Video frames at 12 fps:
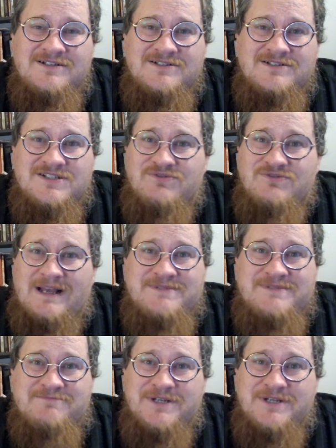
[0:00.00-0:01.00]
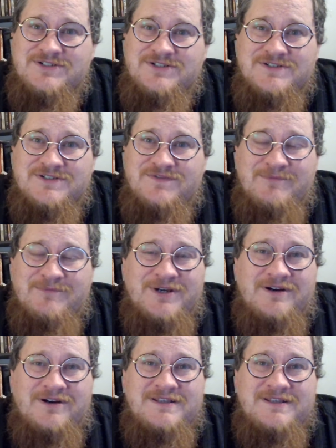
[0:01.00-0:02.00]
just grabbed some pictures from
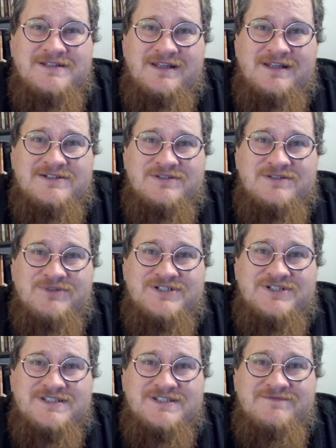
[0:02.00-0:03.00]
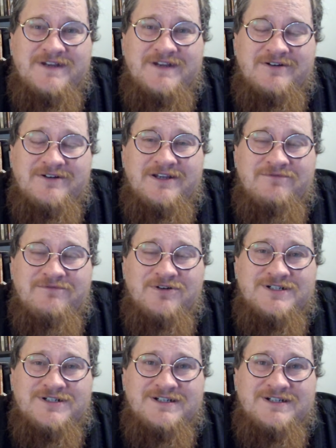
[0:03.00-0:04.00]
McCarty's collection, which is very
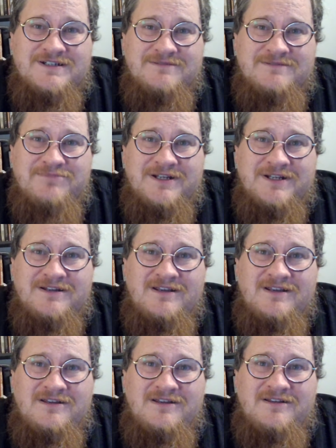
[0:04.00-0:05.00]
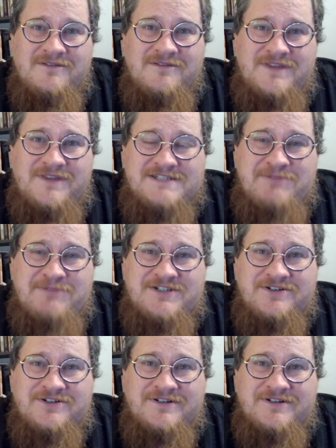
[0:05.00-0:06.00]
unfortunate, but this
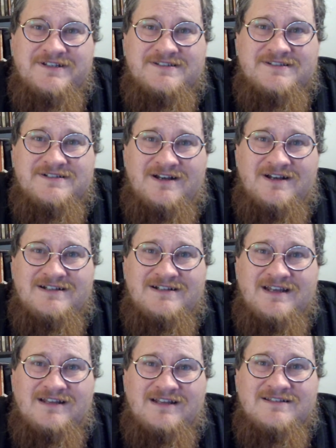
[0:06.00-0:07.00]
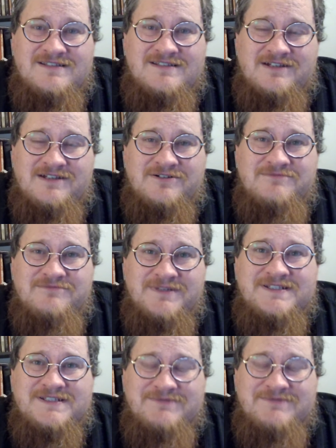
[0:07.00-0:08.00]
picture is not Alexander
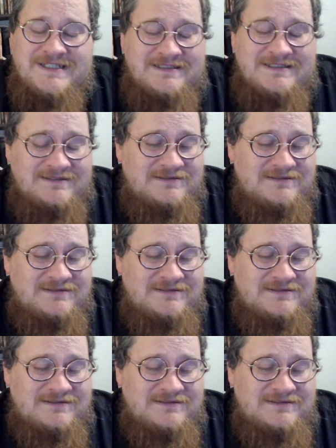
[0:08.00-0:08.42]
McSween.